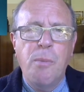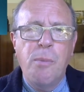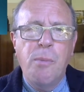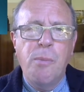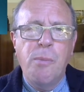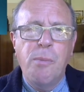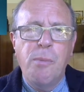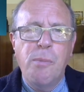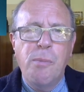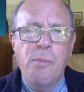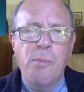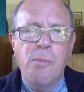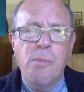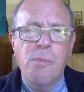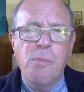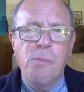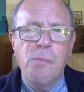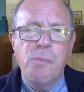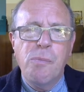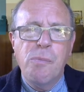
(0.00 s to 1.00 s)

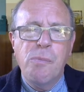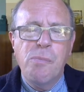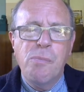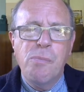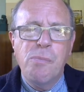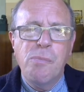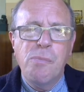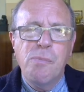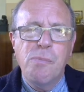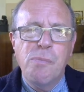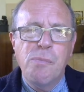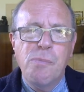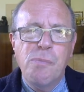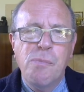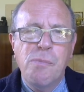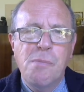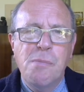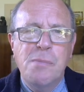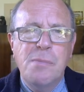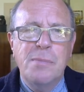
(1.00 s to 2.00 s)

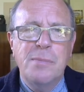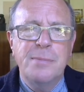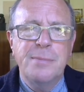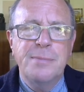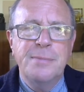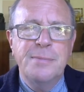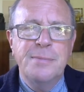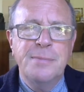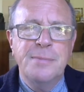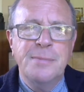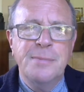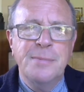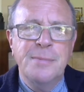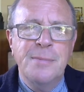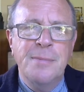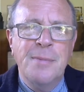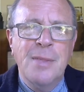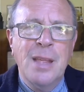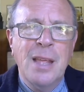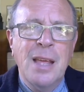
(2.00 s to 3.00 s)

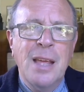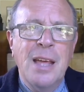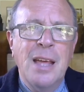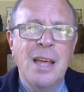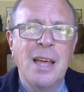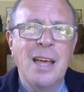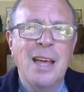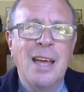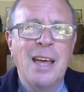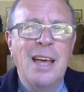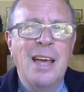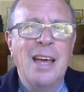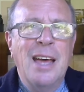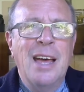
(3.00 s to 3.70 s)
No one is speaking in this clip.